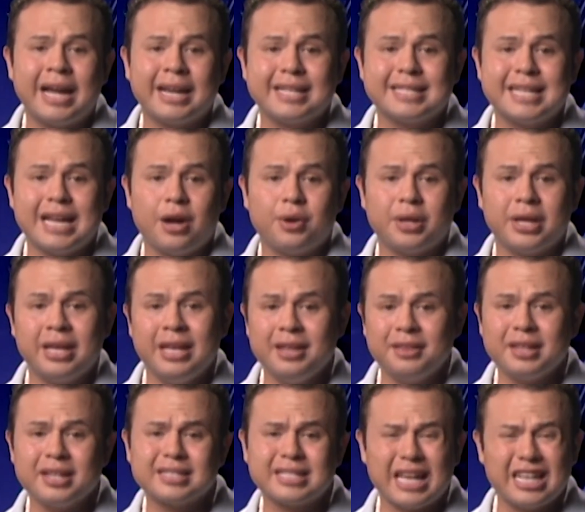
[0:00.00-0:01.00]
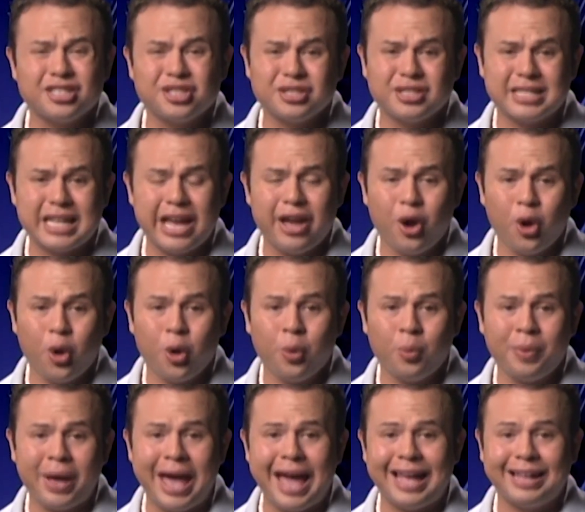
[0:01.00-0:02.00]
out of town and he thinks I should stay
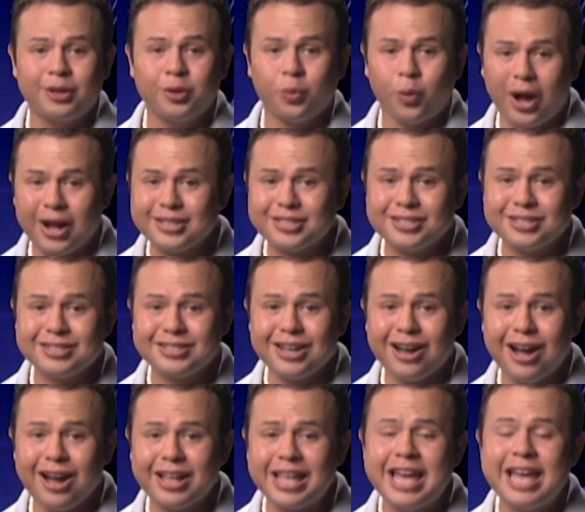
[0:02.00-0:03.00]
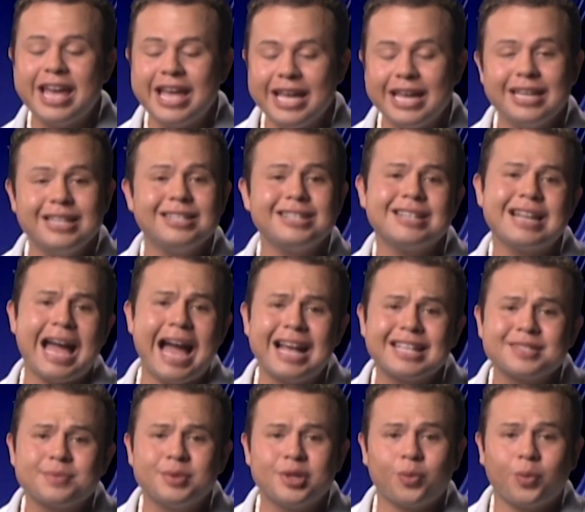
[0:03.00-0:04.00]
home and watch the dog. He didn't
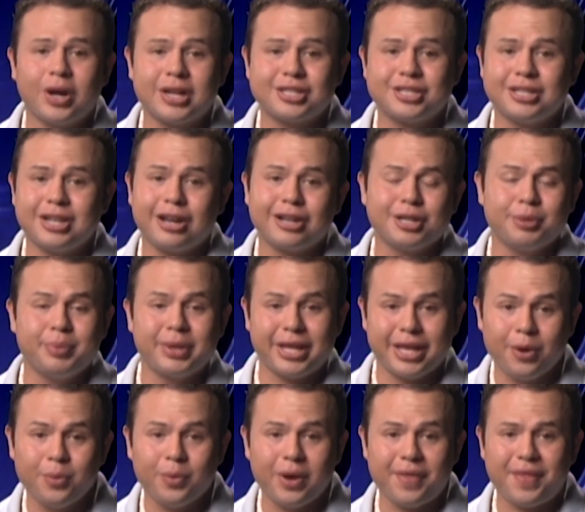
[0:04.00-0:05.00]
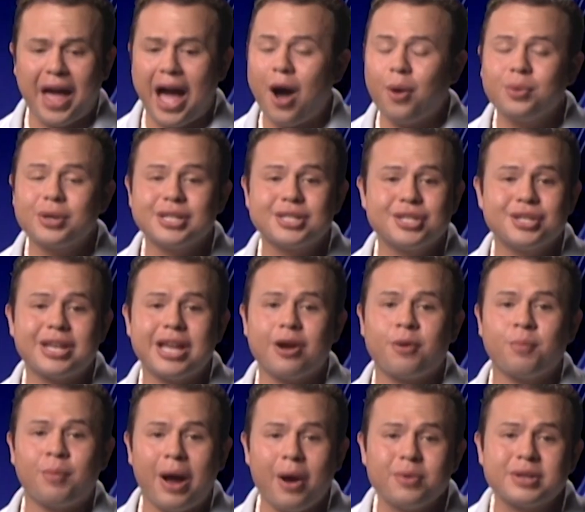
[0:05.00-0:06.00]
ask me to watch the dog to begin with. I would have took care
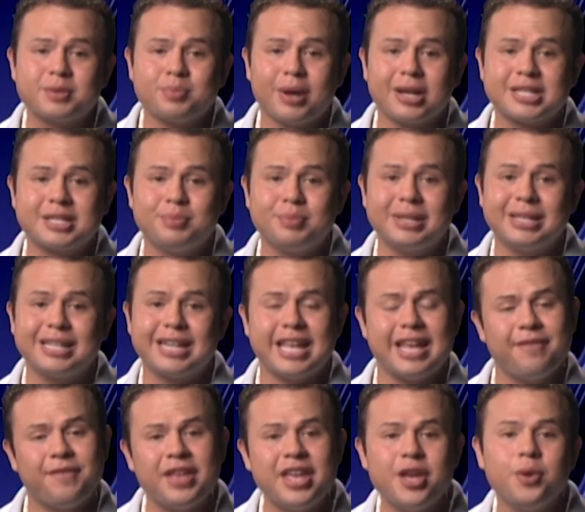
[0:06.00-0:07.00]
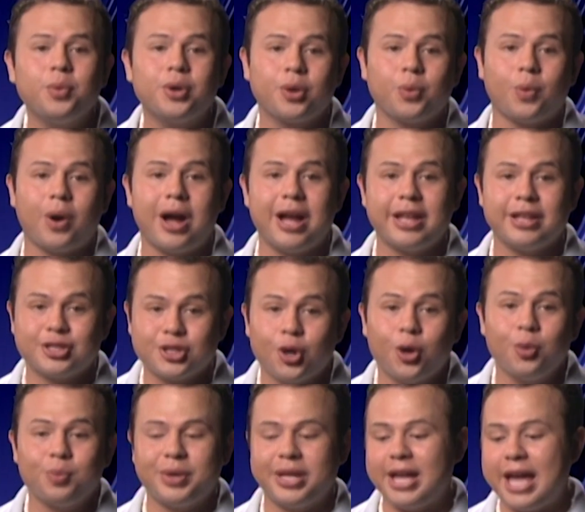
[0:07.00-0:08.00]
of my responsibility if he would have
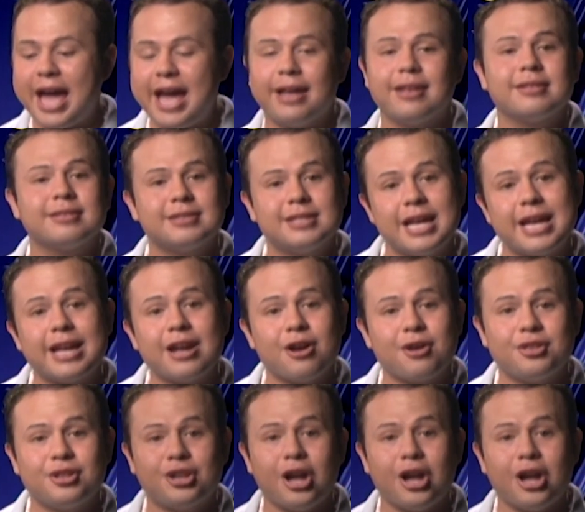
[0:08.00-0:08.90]
told me, hey, take care of the